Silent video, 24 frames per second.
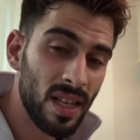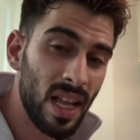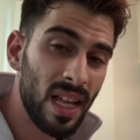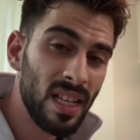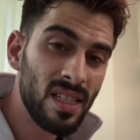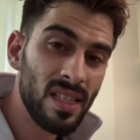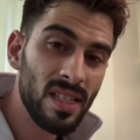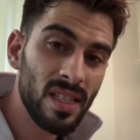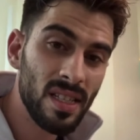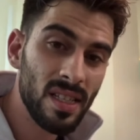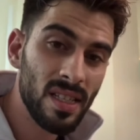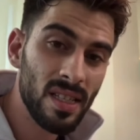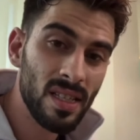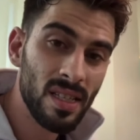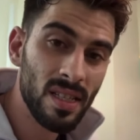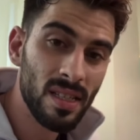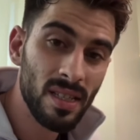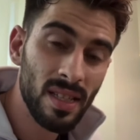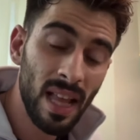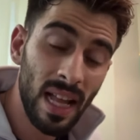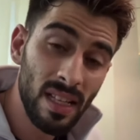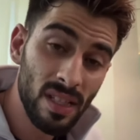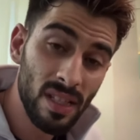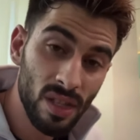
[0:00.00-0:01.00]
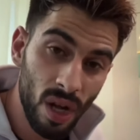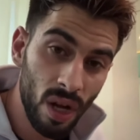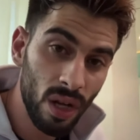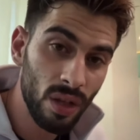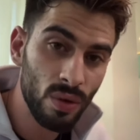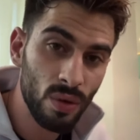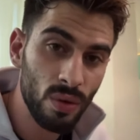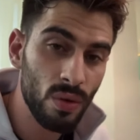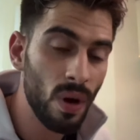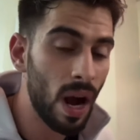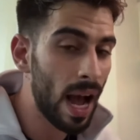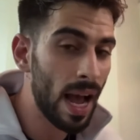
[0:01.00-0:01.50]
That's
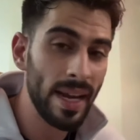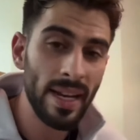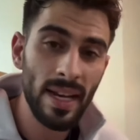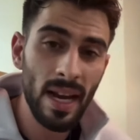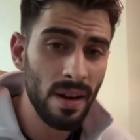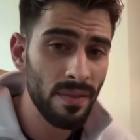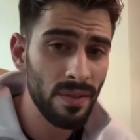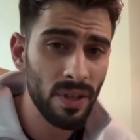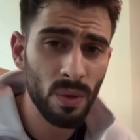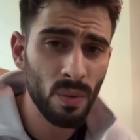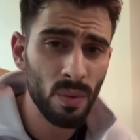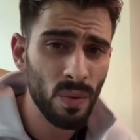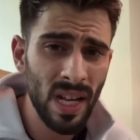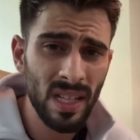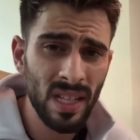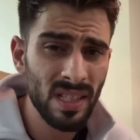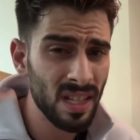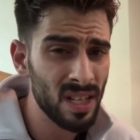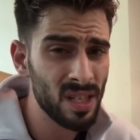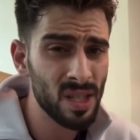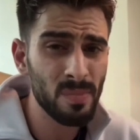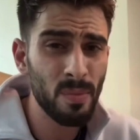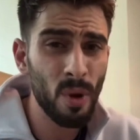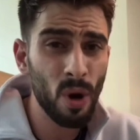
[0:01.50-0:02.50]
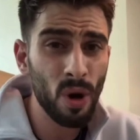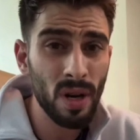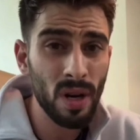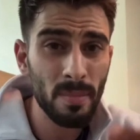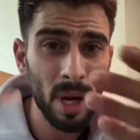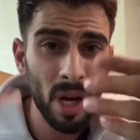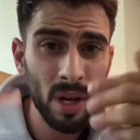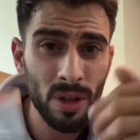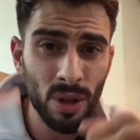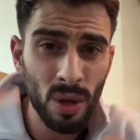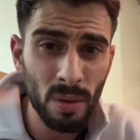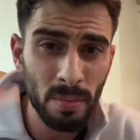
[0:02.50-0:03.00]
not cool. I never went and spoke
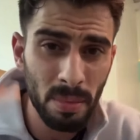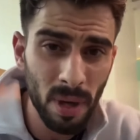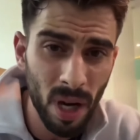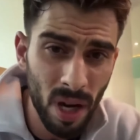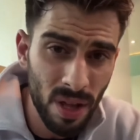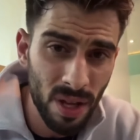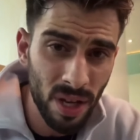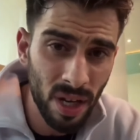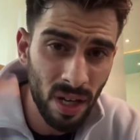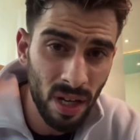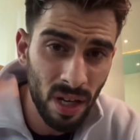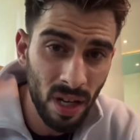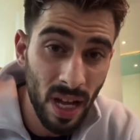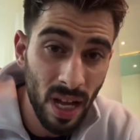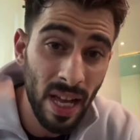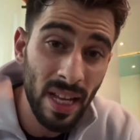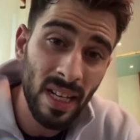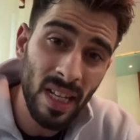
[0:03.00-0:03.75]
about your brother